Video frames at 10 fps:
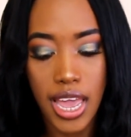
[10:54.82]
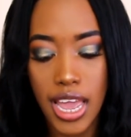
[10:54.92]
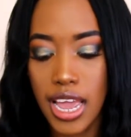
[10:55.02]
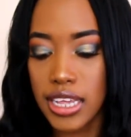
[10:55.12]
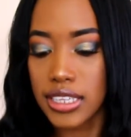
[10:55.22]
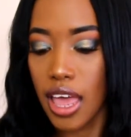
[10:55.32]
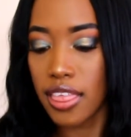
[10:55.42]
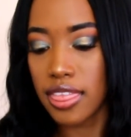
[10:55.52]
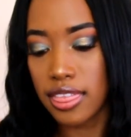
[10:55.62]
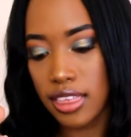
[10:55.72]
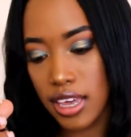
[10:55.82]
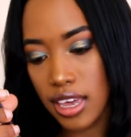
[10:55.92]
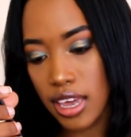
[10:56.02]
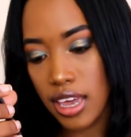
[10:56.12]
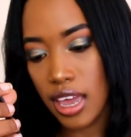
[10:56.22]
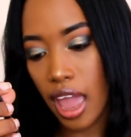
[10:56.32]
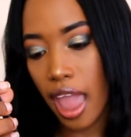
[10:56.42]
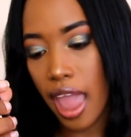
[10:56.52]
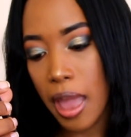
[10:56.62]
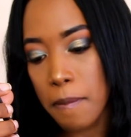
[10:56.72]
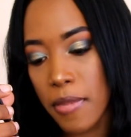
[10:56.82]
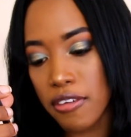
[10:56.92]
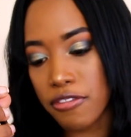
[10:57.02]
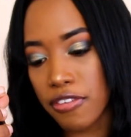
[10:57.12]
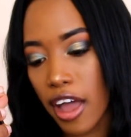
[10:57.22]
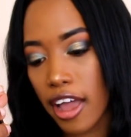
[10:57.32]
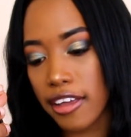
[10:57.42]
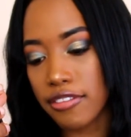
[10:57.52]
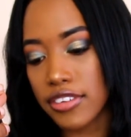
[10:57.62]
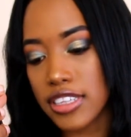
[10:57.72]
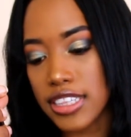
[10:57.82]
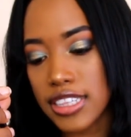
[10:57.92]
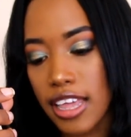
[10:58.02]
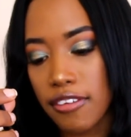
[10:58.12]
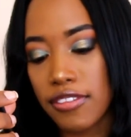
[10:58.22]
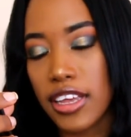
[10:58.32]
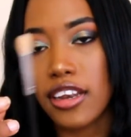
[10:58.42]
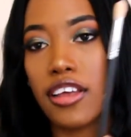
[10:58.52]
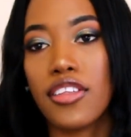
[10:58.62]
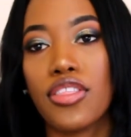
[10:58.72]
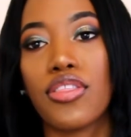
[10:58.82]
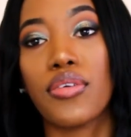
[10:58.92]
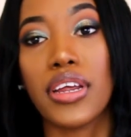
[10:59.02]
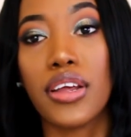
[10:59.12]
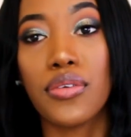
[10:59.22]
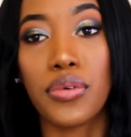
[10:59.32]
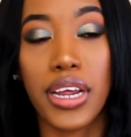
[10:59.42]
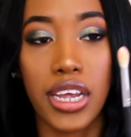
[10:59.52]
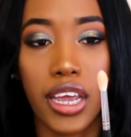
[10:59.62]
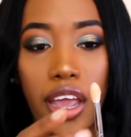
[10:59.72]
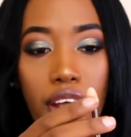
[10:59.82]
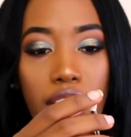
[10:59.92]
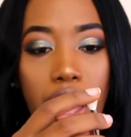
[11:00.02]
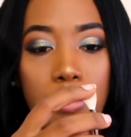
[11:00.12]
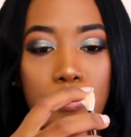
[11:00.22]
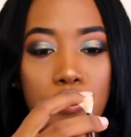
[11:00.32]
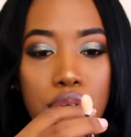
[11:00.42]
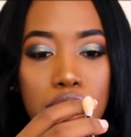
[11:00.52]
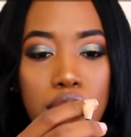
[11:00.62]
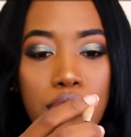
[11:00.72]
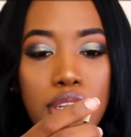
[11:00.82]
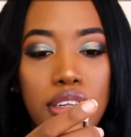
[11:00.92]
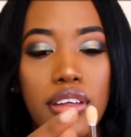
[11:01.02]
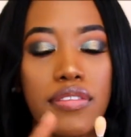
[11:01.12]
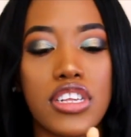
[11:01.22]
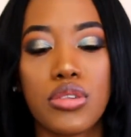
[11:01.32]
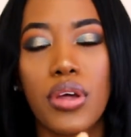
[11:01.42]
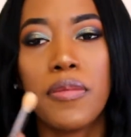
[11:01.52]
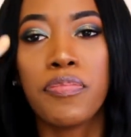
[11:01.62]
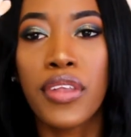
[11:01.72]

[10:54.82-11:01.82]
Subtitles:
is the M573 right here. I really love this one.